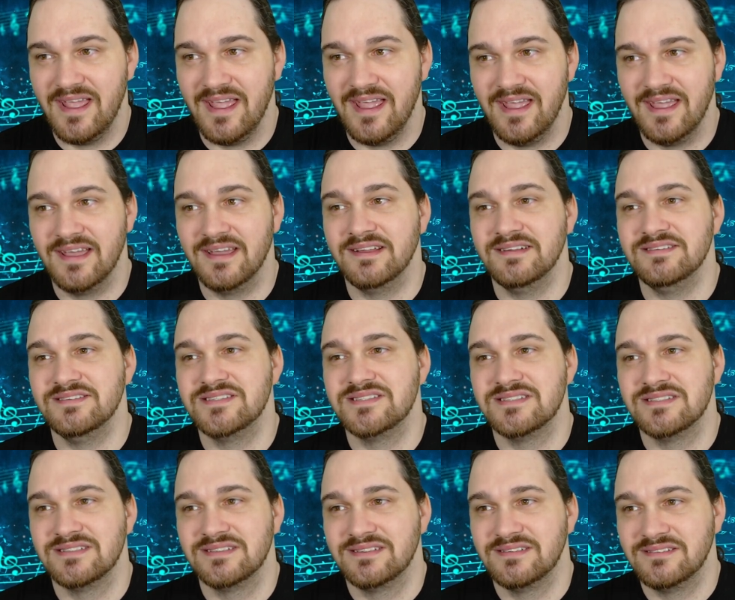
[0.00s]
And
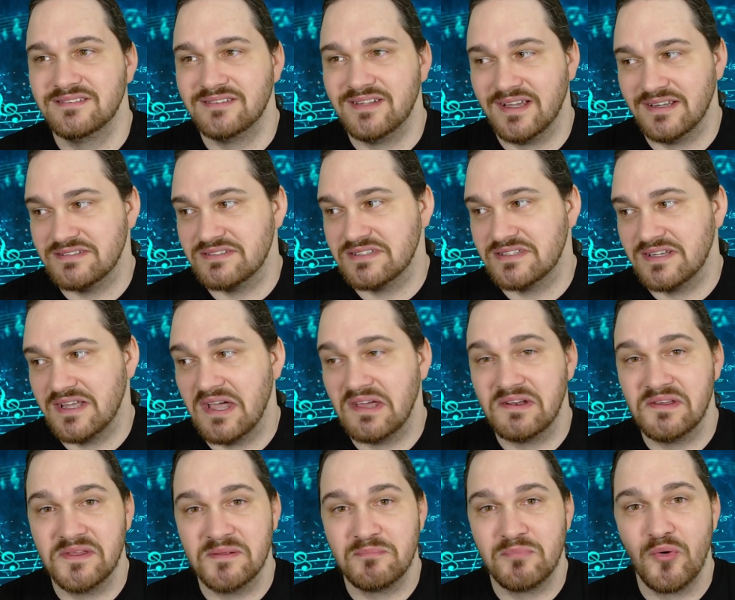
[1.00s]
that's kind
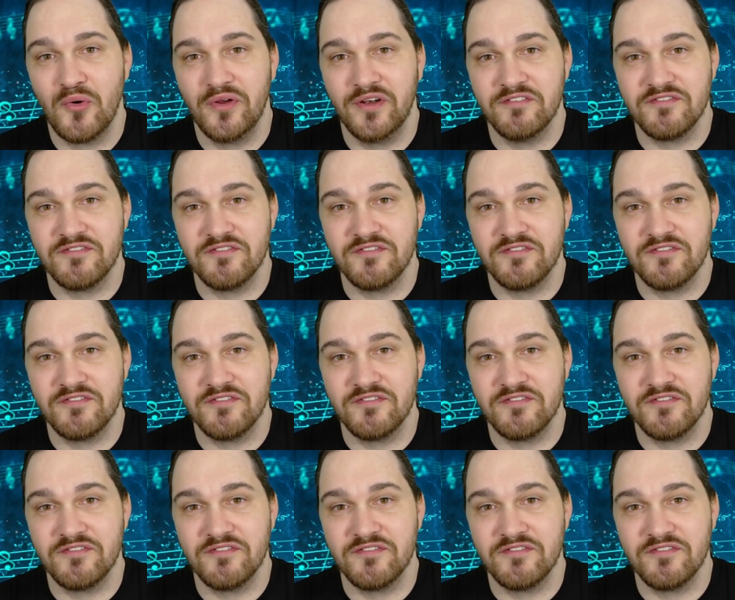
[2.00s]
of the point.